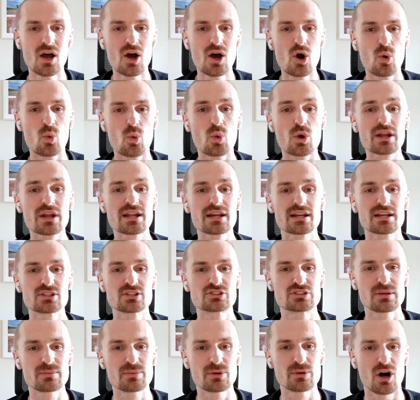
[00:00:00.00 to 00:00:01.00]
we're going to
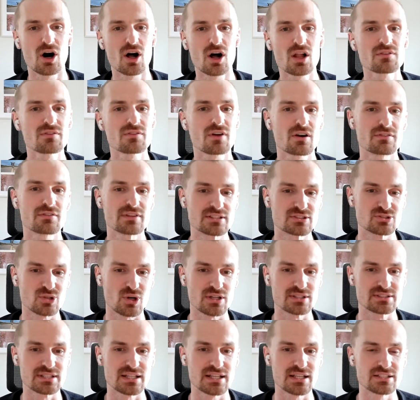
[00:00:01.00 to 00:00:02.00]
contribute all of our
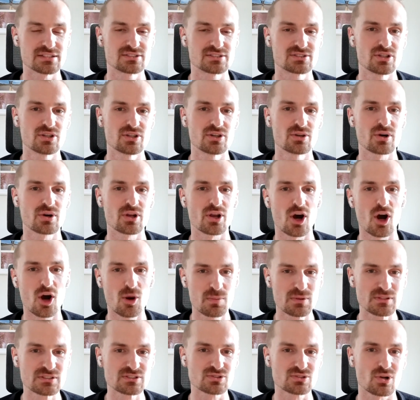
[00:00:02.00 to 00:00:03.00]
resources to an open
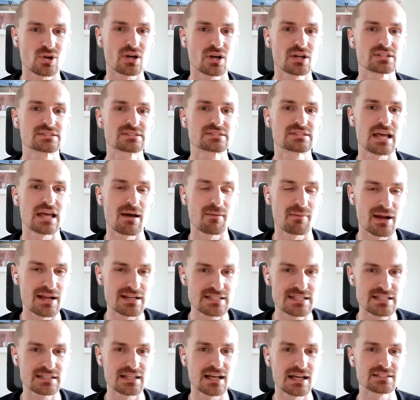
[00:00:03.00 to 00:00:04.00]
source, MIT
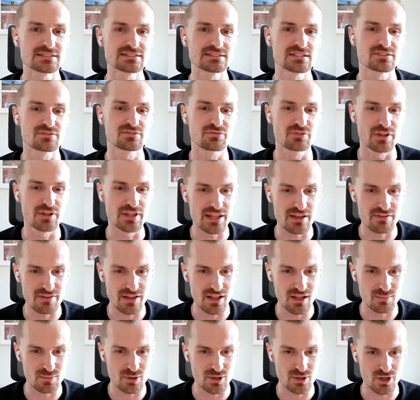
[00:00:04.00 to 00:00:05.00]
licensed, freely
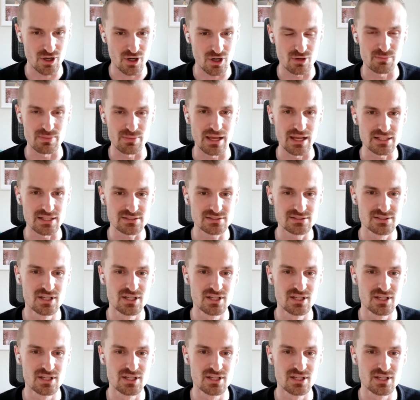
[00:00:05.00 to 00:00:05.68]
available code base,